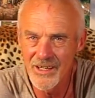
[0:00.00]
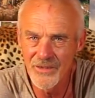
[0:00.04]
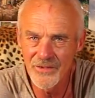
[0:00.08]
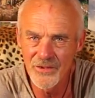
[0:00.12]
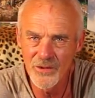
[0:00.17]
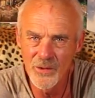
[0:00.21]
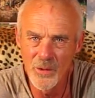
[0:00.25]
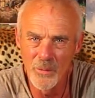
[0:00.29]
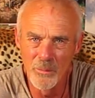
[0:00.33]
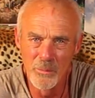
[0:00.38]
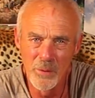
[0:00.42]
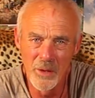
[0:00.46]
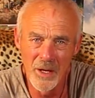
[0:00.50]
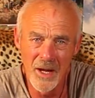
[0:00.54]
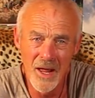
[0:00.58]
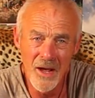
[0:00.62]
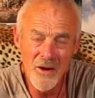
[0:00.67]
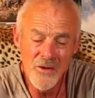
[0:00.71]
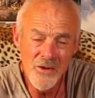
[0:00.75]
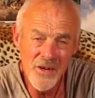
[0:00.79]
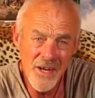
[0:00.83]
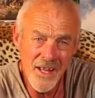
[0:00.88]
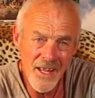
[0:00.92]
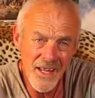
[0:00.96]
I've sort of
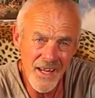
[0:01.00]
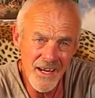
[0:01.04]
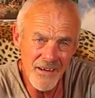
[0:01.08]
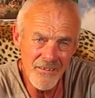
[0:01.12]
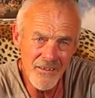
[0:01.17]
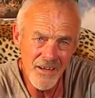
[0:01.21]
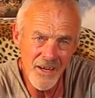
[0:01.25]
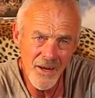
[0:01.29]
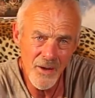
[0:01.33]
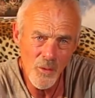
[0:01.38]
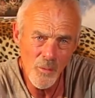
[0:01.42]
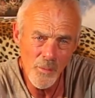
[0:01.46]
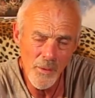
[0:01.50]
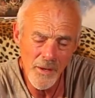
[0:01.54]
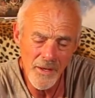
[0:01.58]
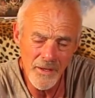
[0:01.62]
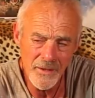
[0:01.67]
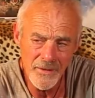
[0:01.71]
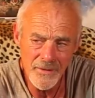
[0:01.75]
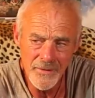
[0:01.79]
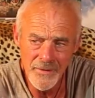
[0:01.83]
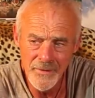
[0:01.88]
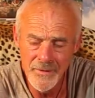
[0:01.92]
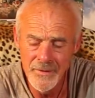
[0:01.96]
blown it here a little bit.